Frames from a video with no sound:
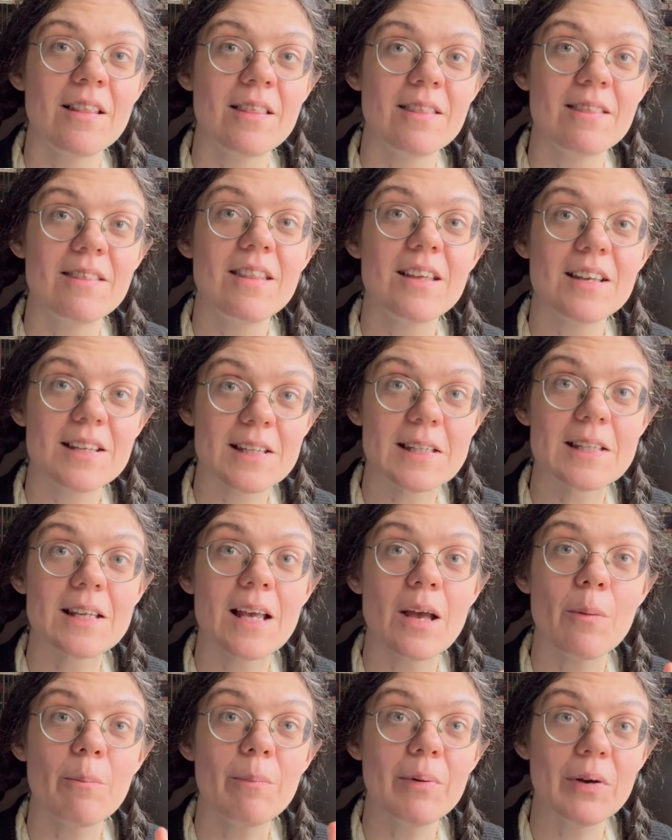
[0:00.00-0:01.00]
This
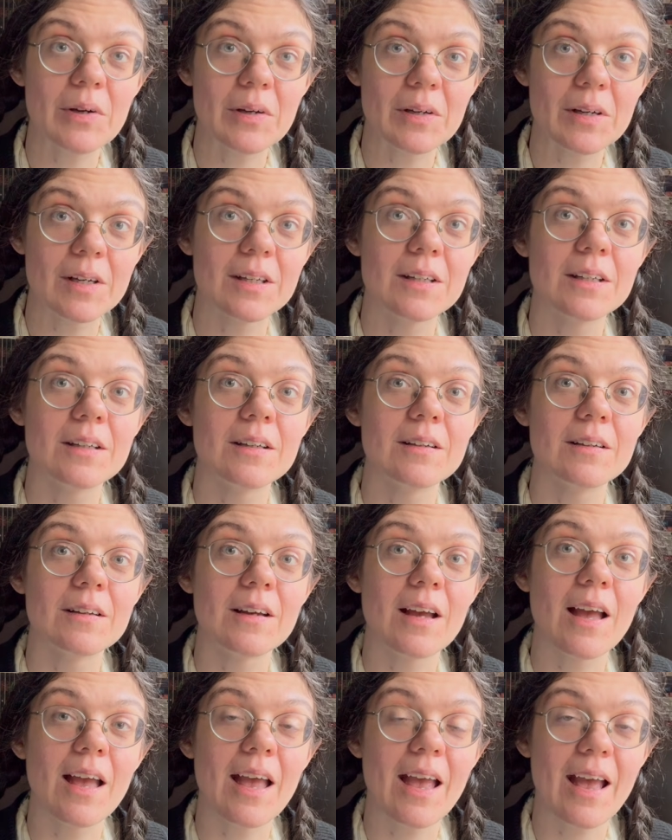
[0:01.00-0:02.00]
book,
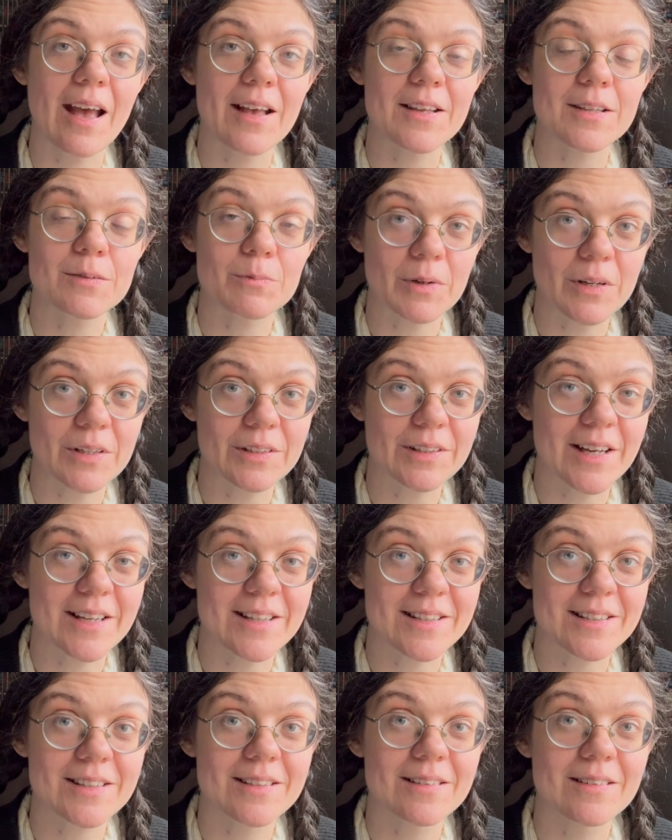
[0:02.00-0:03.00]
as well
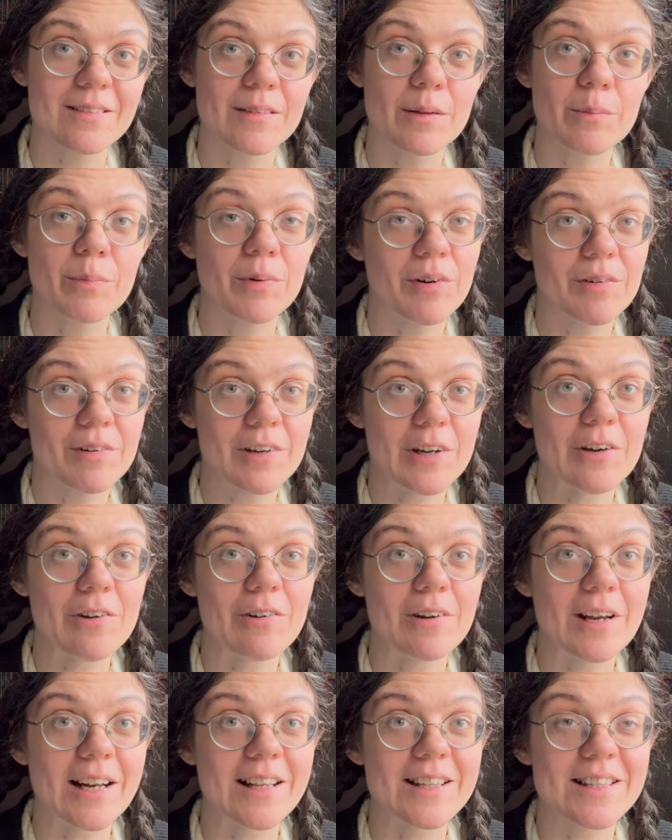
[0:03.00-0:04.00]
as The Broken
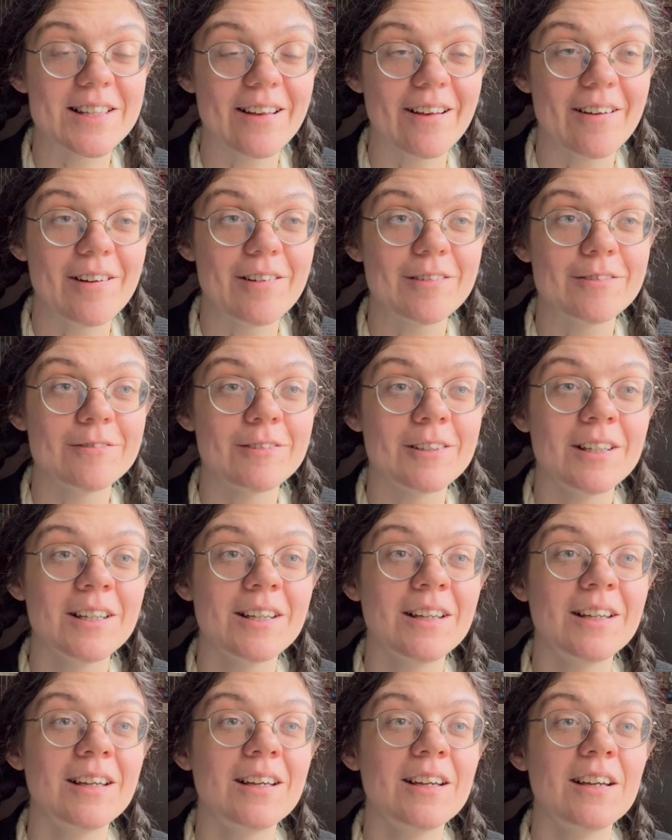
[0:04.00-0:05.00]
Queen itself,
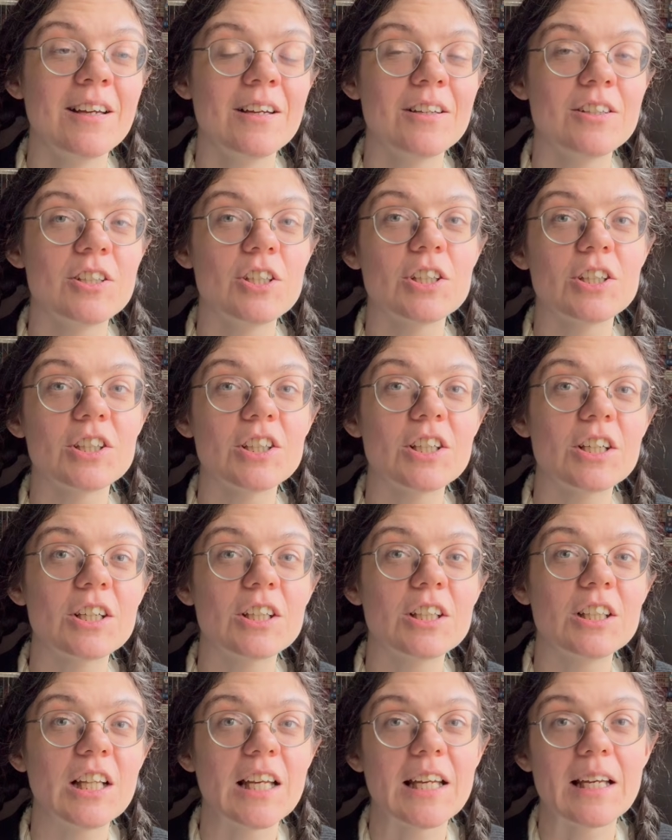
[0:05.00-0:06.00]
took
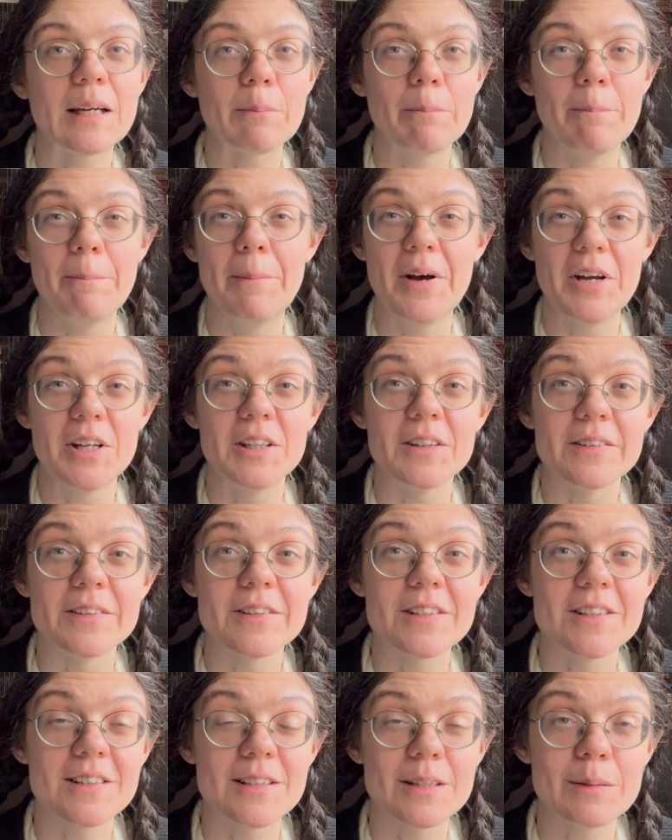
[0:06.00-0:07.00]
like
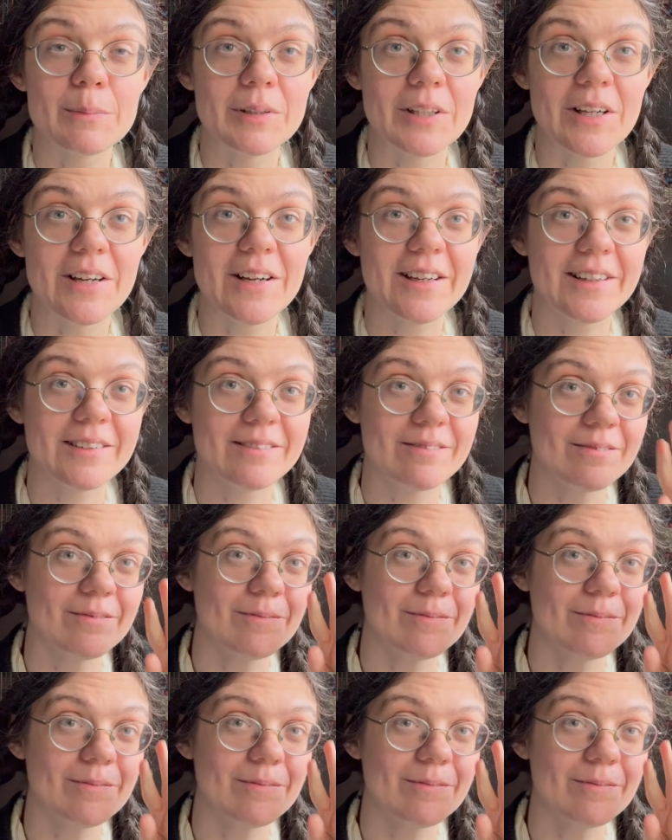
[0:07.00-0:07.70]
months to plot.